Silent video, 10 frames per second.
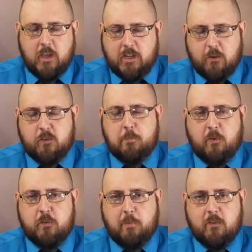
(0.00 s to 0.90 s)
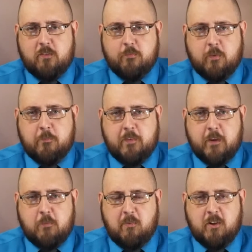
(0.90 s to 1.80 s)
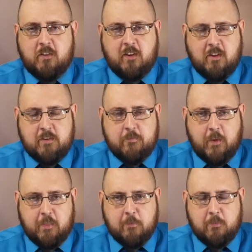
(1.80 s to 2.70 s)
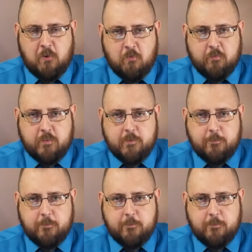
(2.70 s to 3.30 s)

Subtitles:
Now, a spokesperson from Facebook did defend the move.